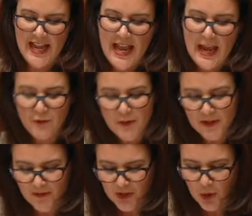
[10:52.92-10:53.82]
And from the
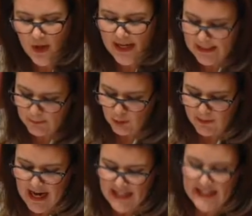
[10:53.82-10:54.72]
Victorian Liberal
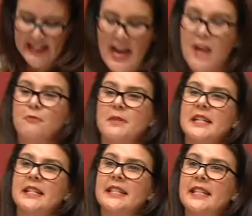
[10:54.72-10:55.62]
Party, there have
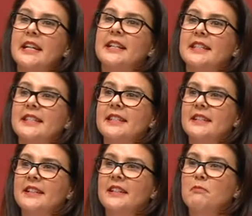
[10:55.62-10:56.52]
been 6
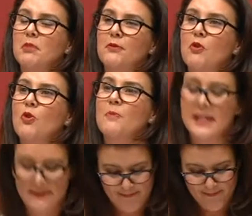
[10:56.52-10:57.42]
before
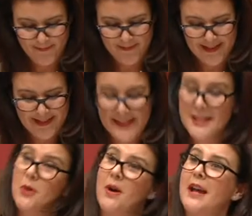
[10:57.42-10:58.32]
me.
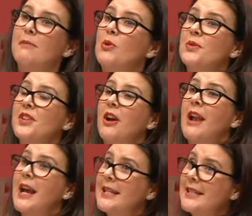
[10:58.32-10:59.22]
So I am also
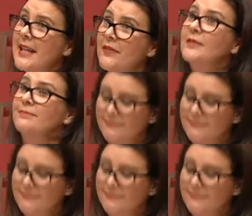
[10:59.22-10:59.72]
lucky 7.